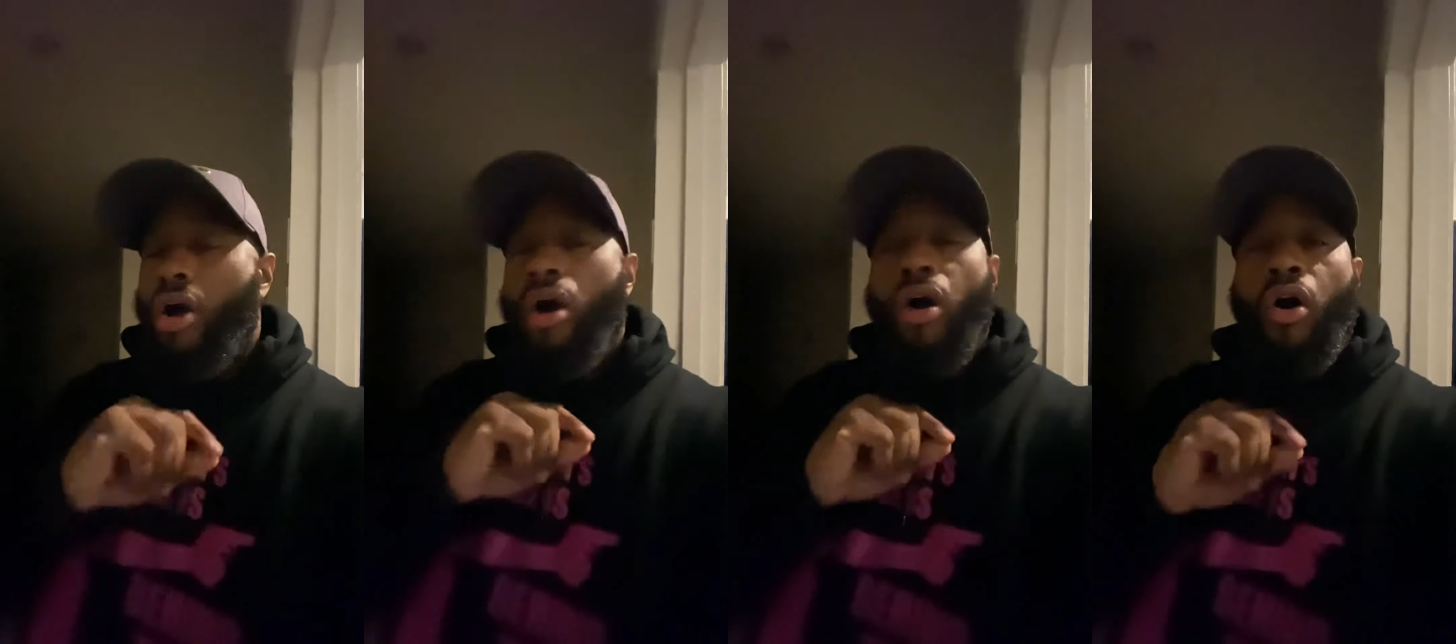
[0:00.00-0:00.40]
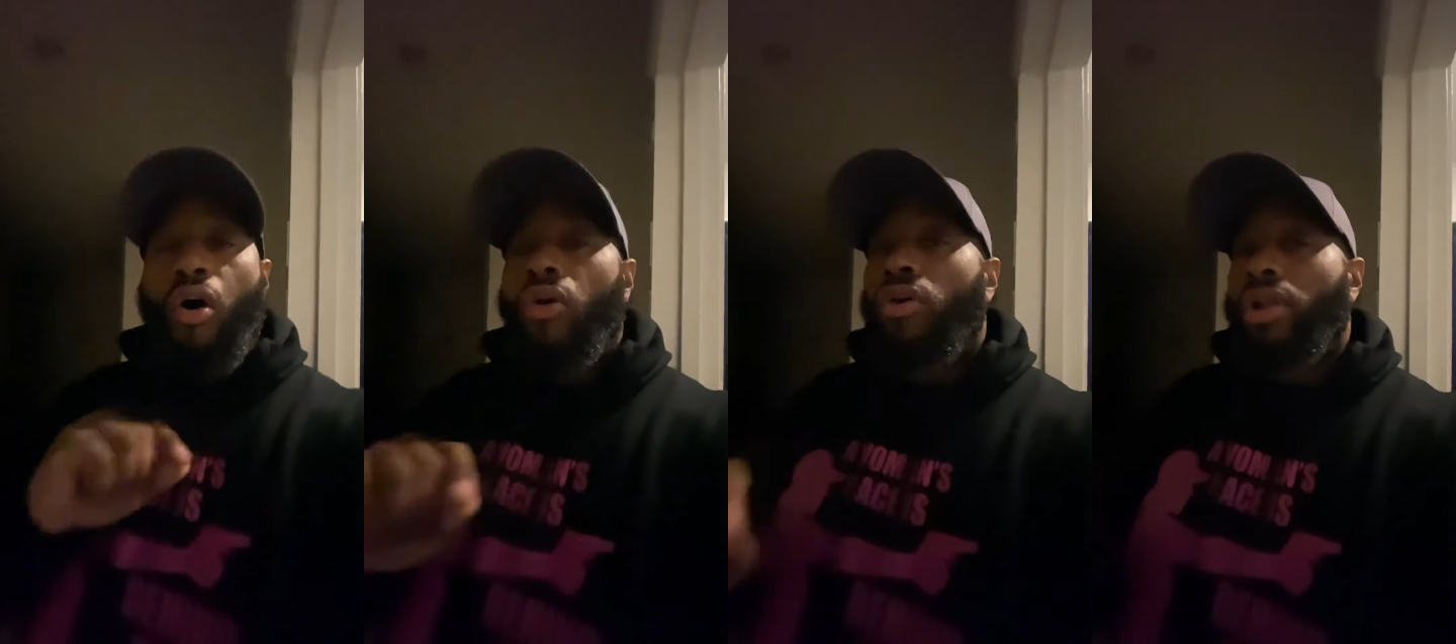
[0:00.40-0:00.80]

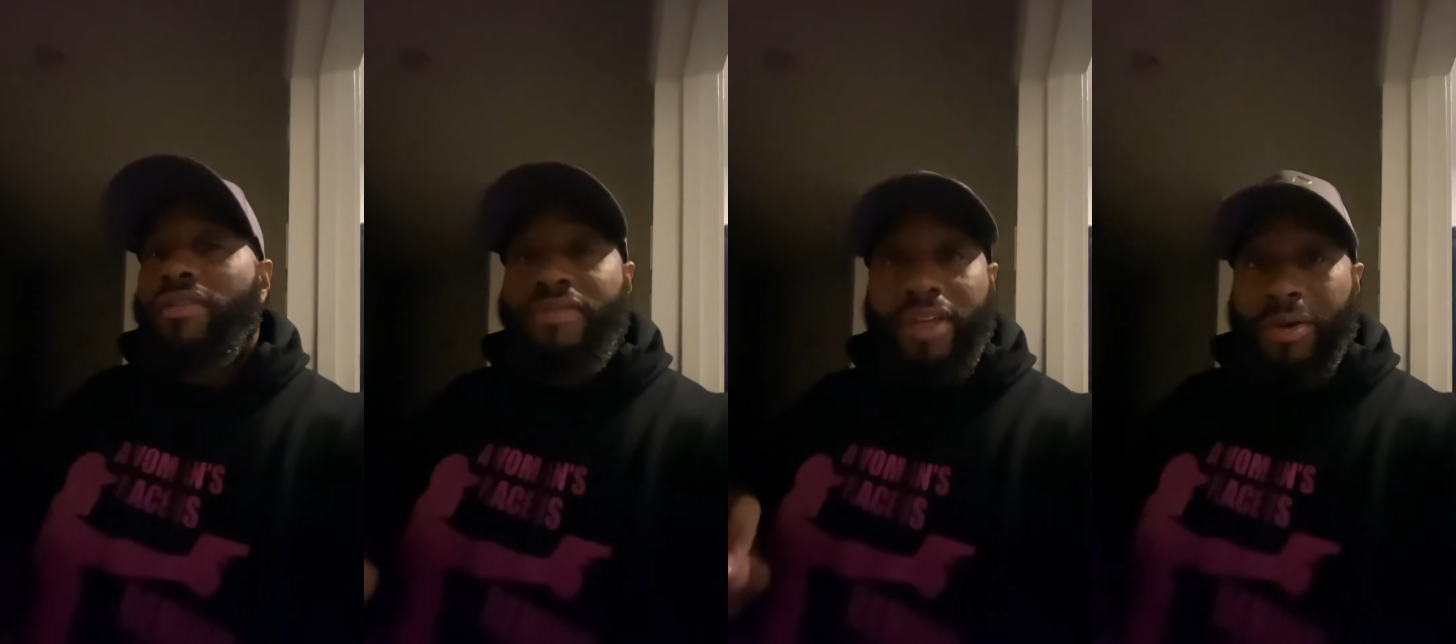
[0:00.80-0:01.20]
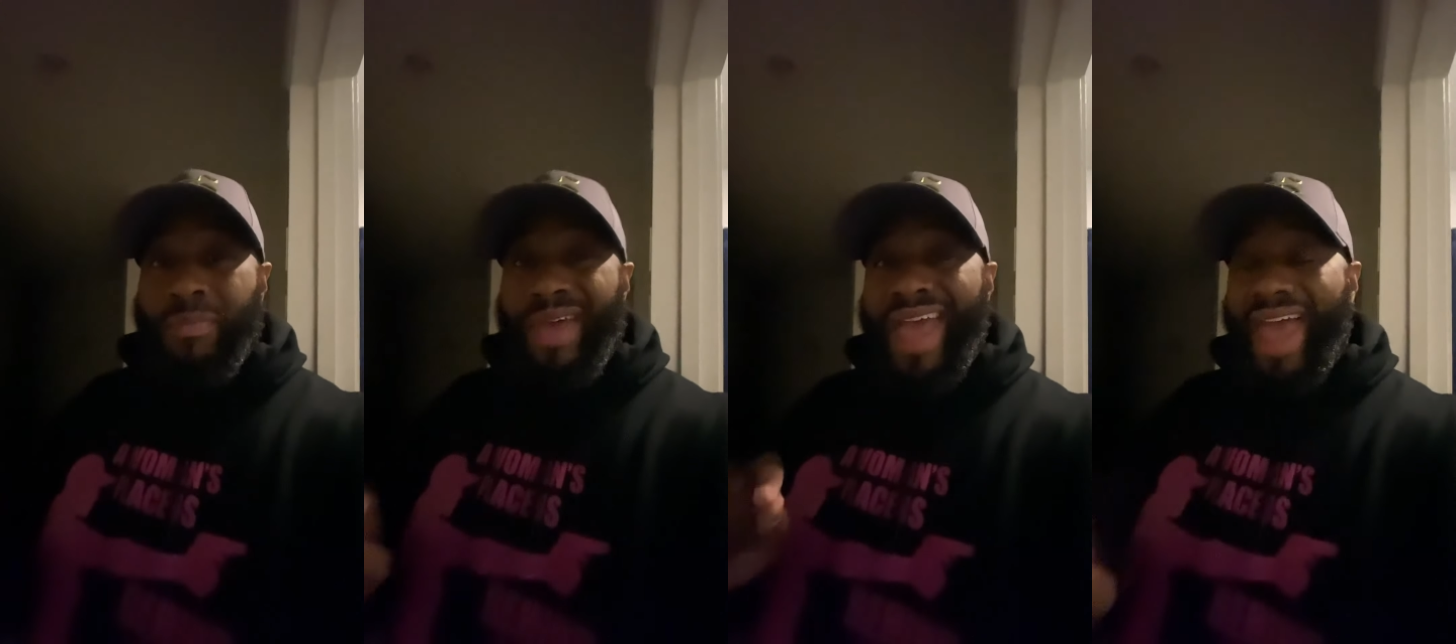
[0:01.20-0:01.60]
all of them
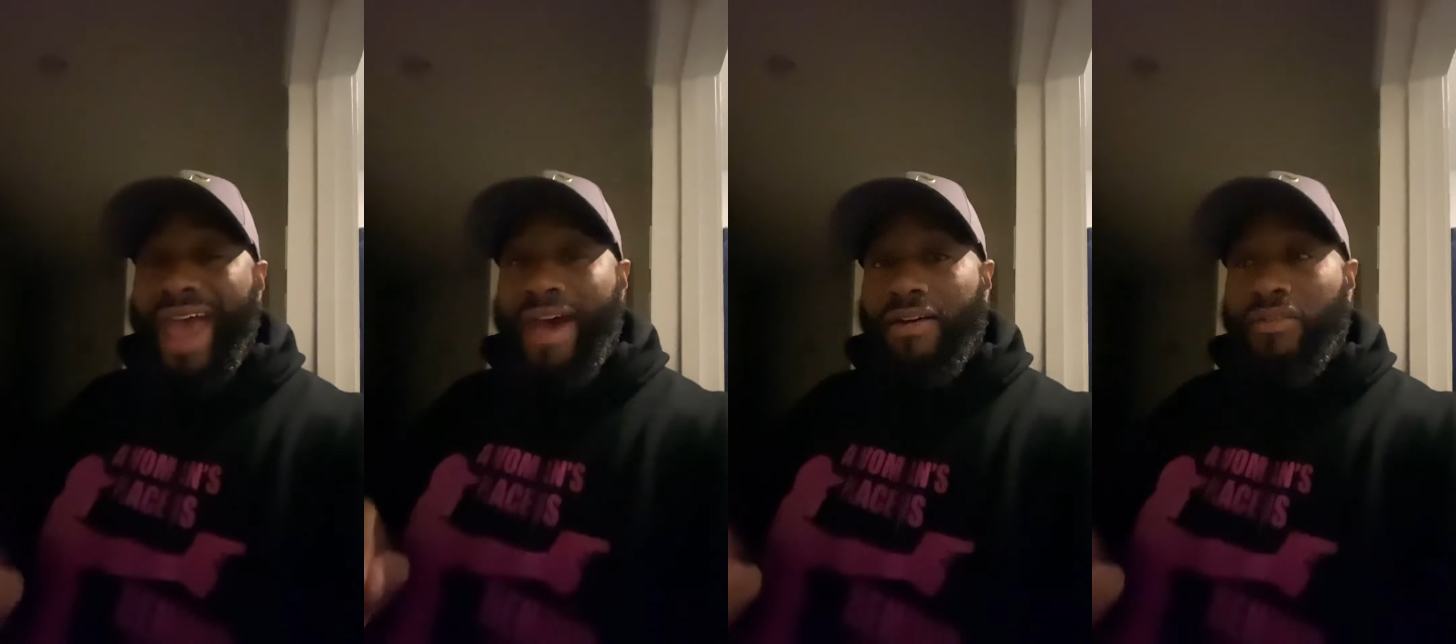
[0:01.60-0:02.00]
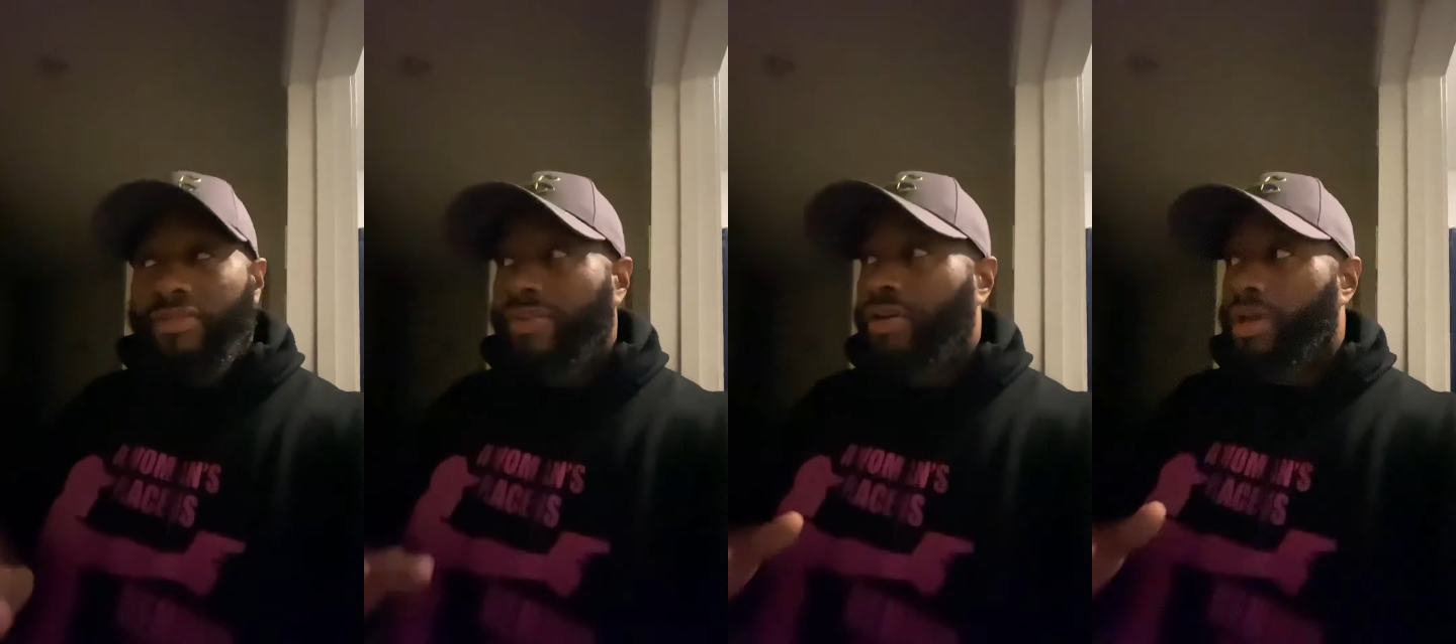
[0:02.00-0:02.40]
have